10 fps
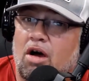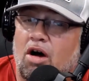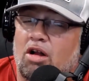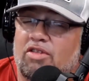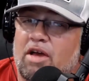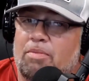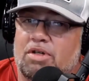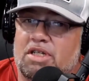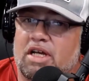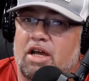all of that
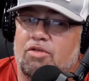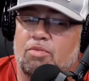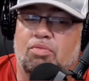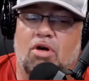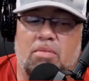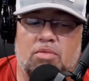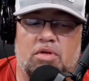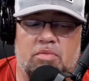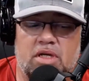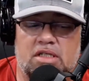put together probably
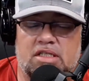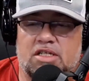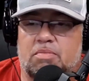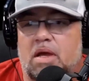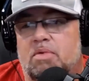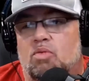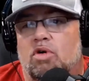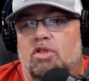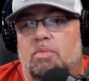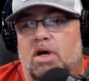means this may be one
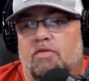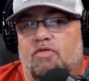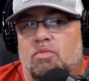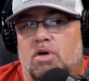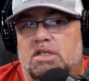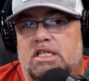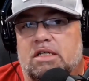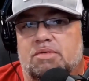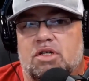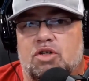of the better football
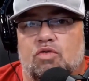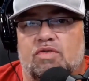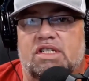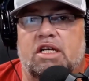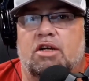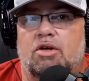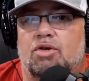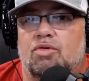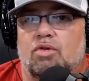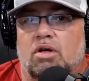teams you've seen at
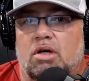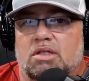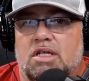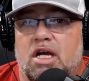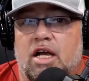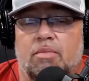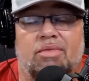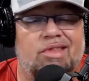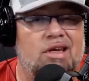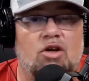OU in a long time
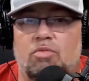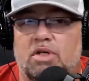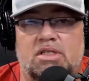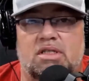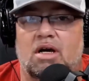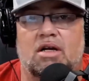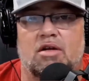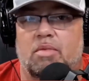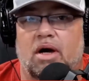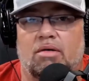that nobody's talking
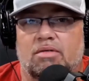about.